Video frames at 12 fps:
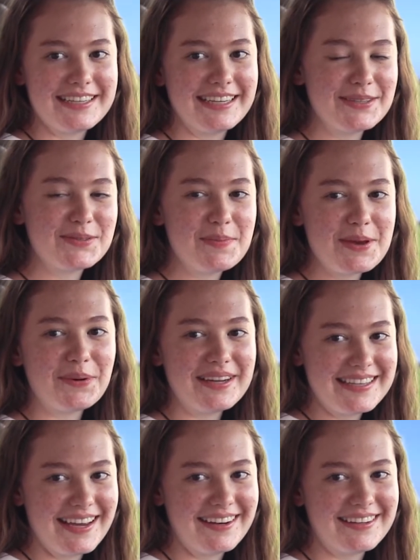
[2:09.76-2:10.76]
tickets will be
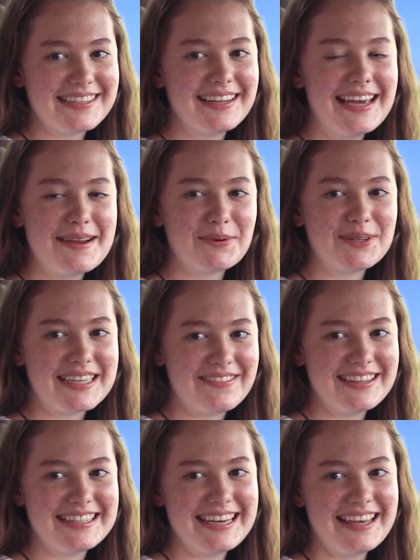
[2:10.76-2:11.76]
$110 until April
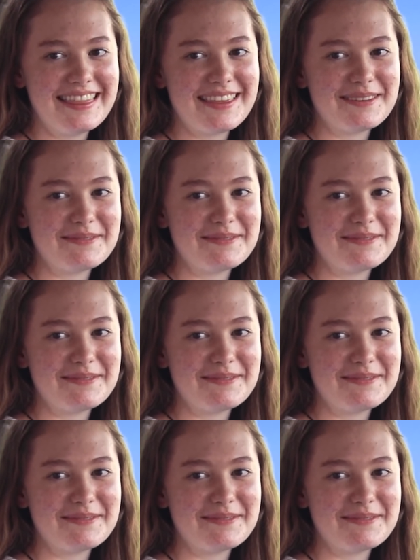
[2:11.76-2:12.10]
17th.